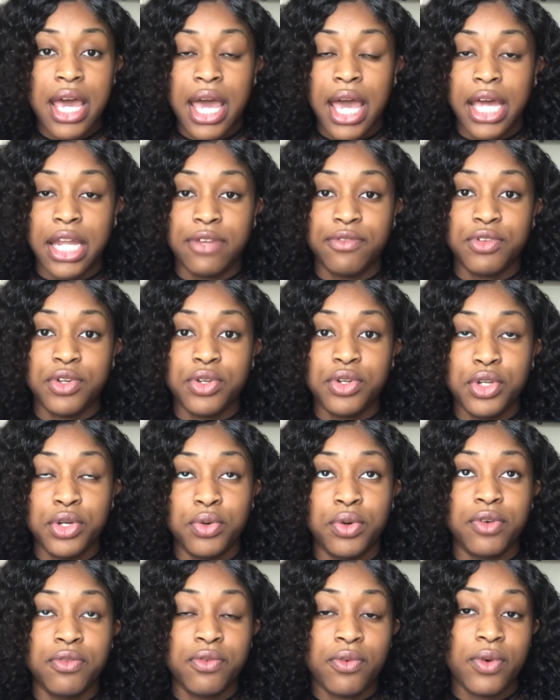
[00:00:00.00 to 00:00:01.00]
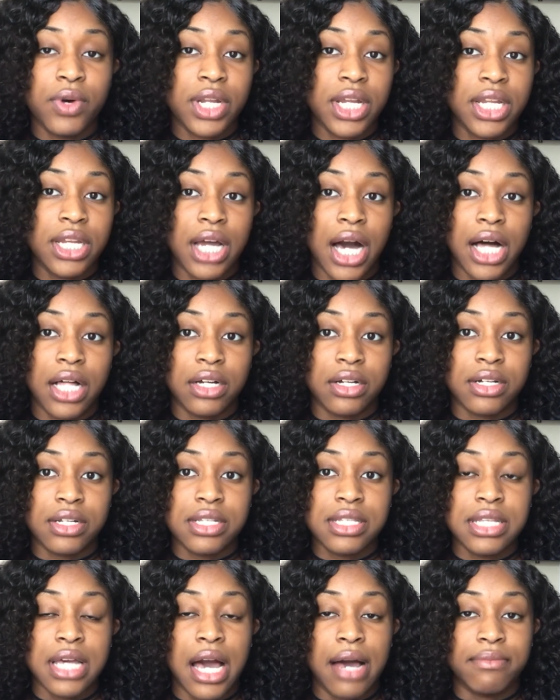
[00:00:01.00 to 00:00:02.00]
And if you're doing
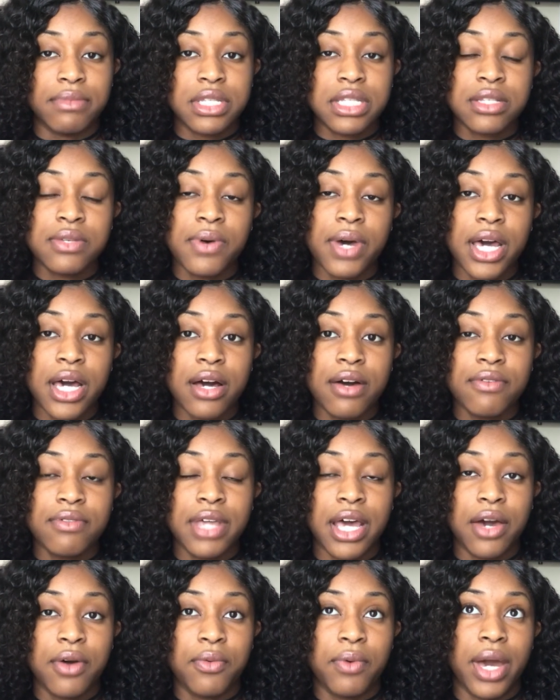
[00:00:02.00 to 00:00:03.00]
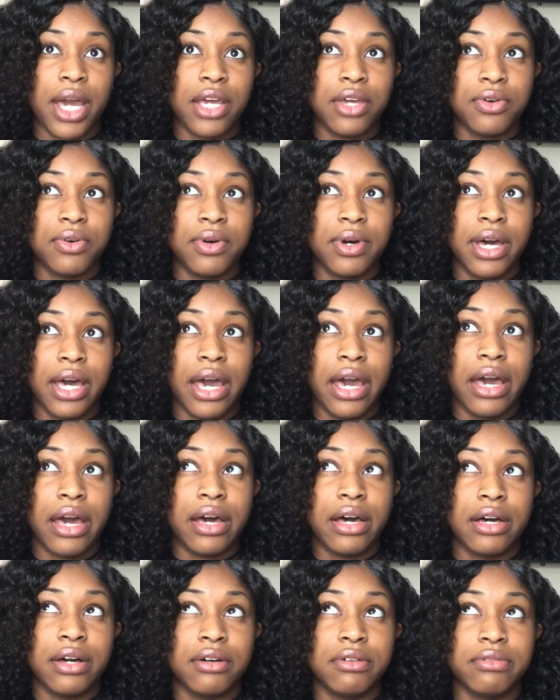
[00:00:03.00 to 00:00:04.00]
$40 times 12, that way you will
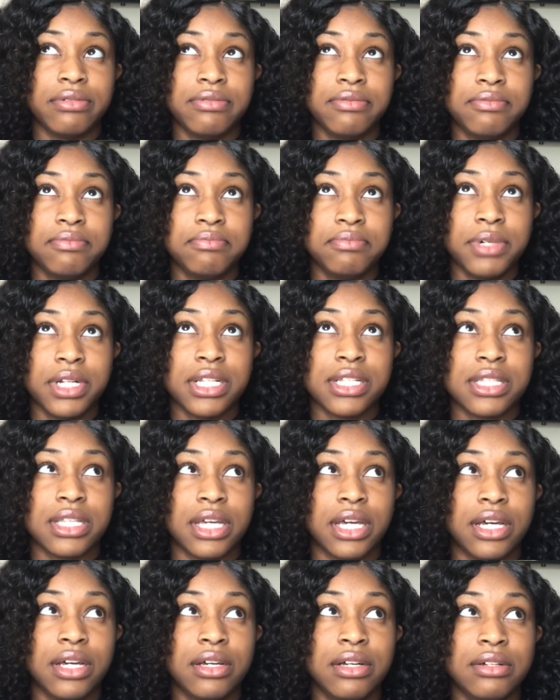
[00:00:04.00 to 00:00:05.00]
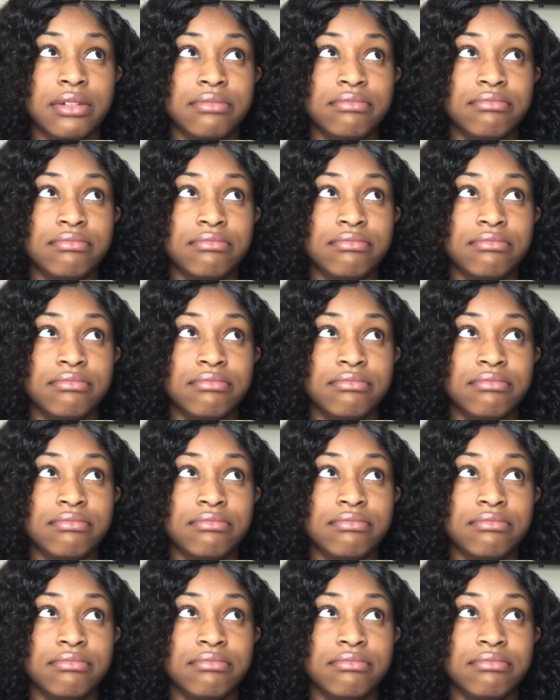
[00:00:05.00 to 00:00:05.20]
have, what is that,